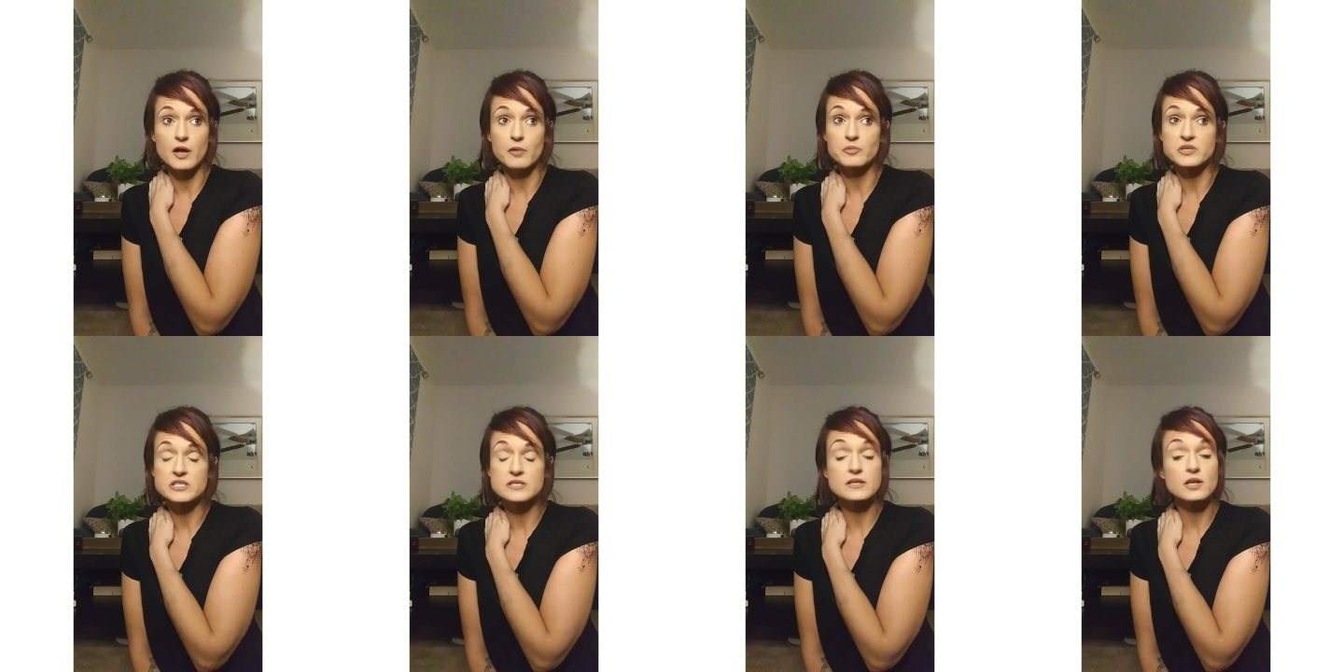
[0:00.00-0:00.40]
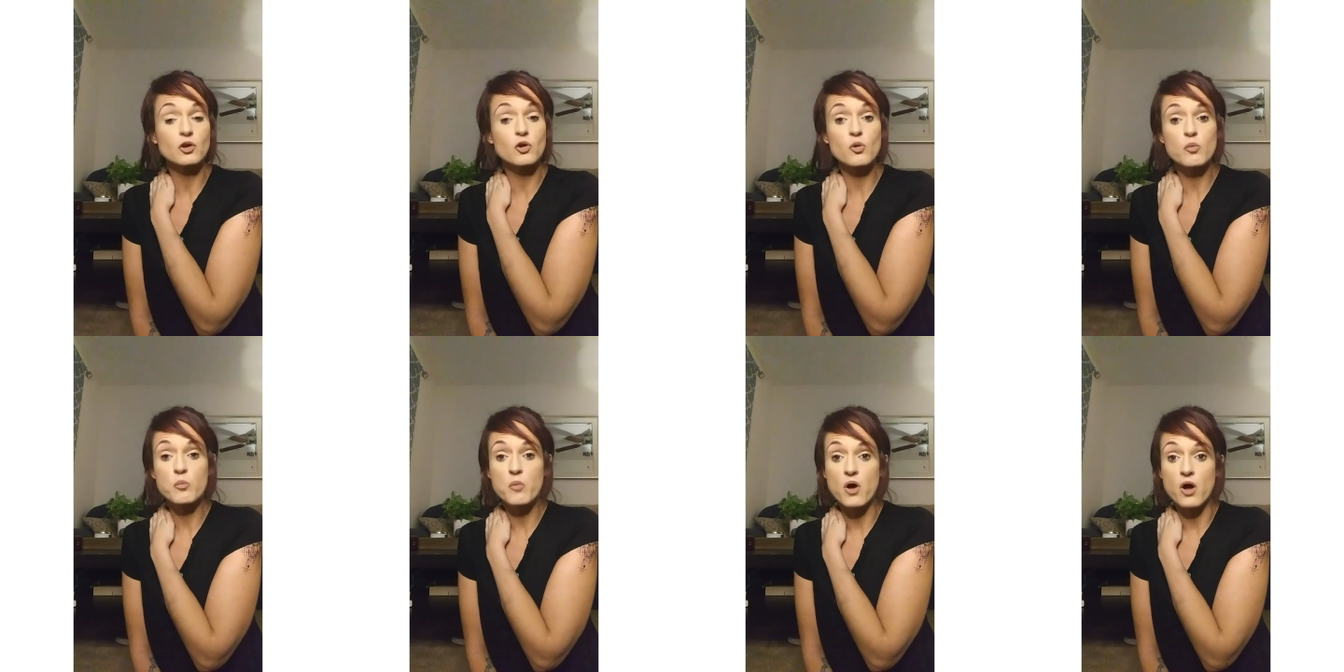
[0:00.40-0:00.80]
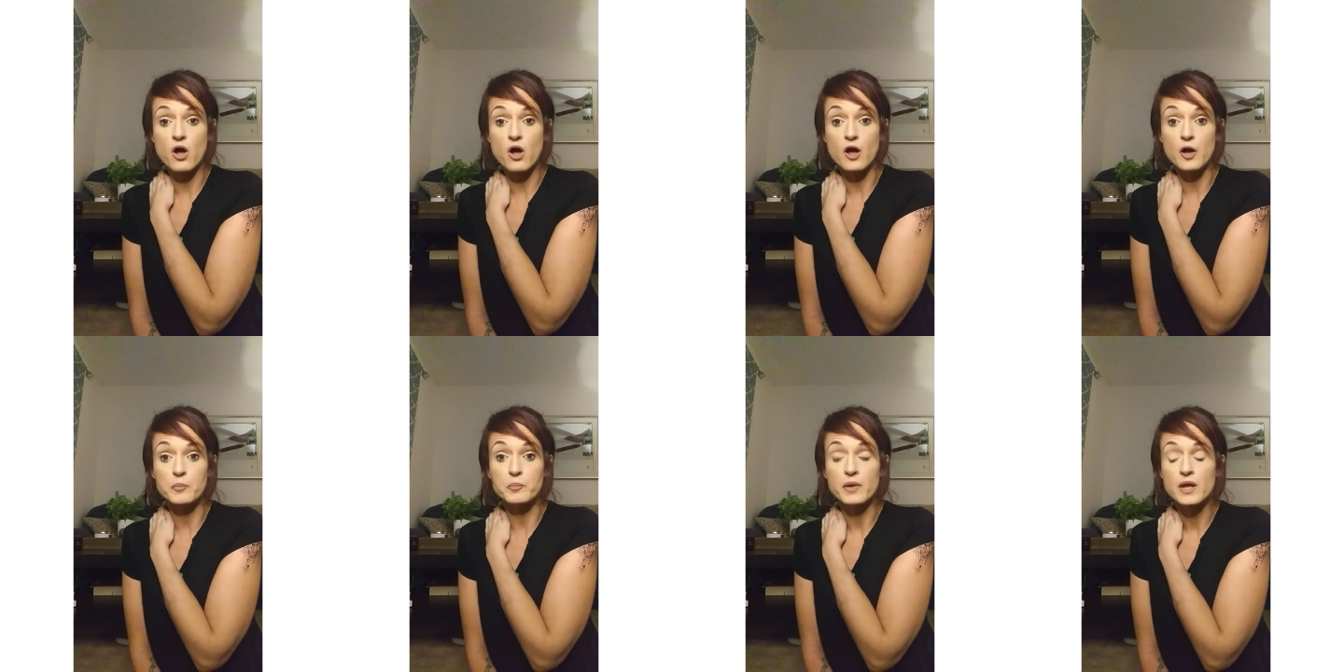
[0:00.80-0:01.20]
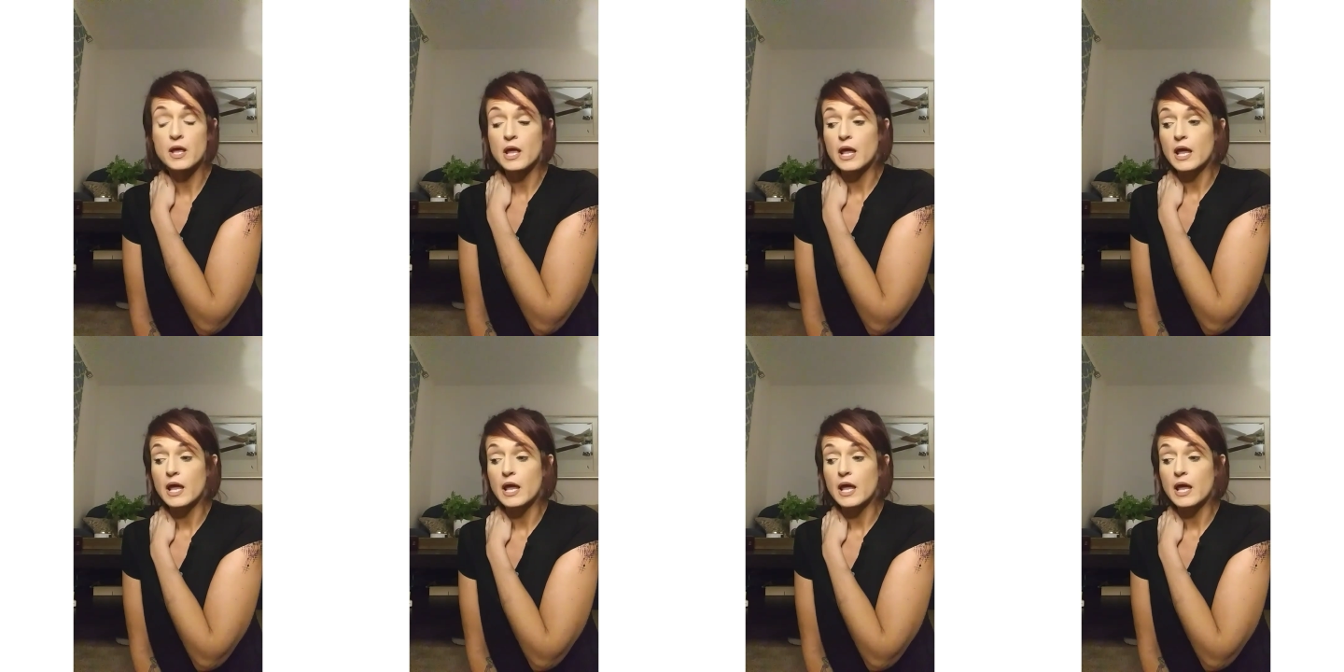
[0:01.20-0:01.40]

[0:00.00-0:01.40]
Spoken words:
I'm a single mom,